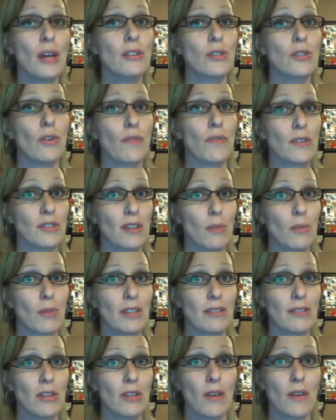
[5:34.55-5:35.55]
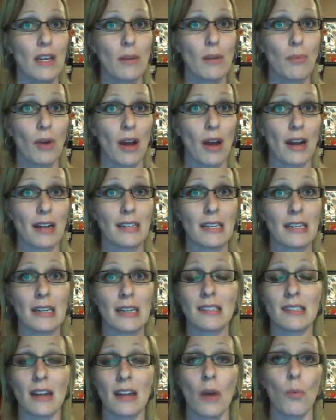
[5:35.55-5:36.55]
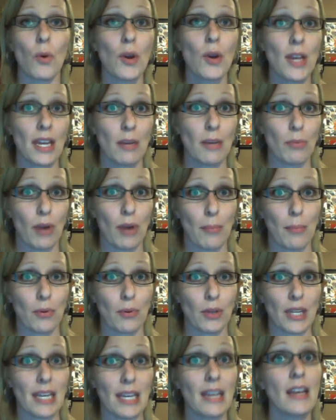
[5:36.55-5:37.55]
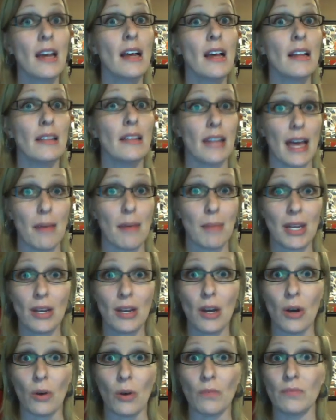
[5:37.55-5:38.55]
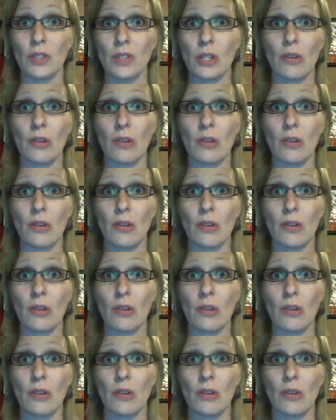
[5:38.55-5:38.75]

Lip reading: So if for some reason you get a product and it's not working properly, let me know.